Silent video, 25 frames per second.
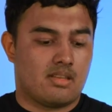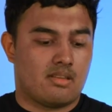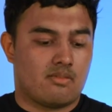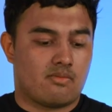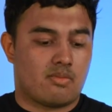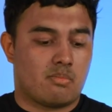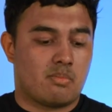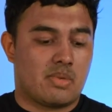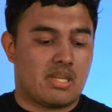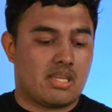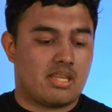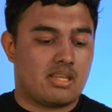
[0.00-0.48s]

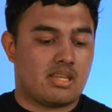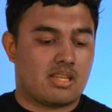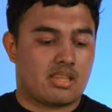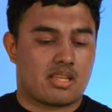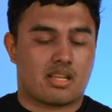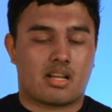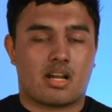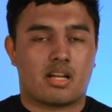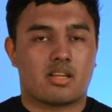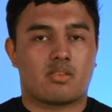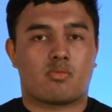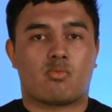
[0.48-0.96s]
For me and
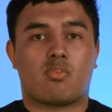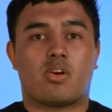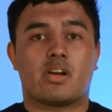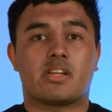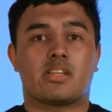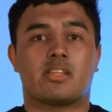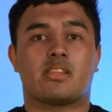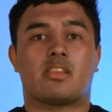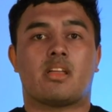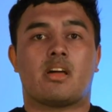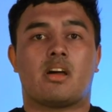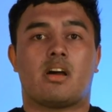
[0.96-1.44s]
the kind of
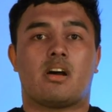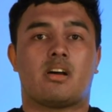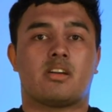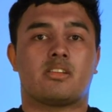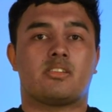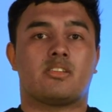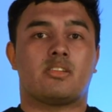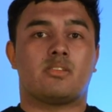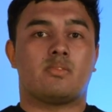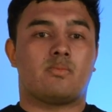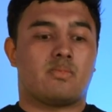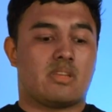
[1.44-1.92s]
riding that I
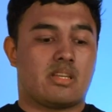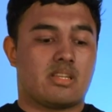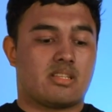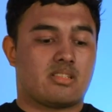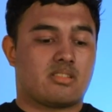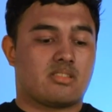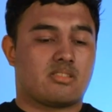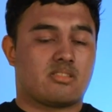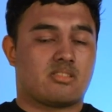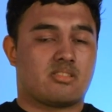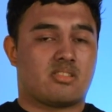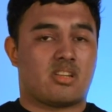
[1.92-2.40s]
do, it
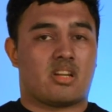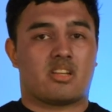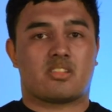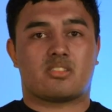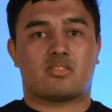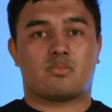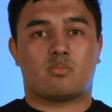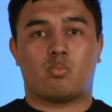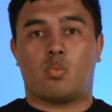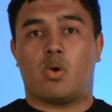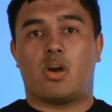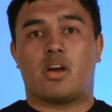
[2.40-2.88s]

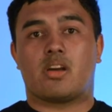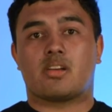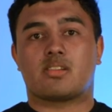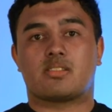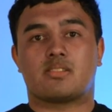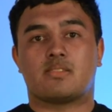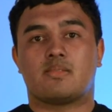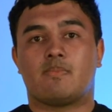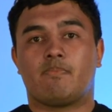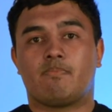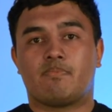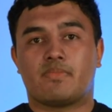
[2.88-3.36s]
just
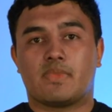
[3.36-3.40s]
works.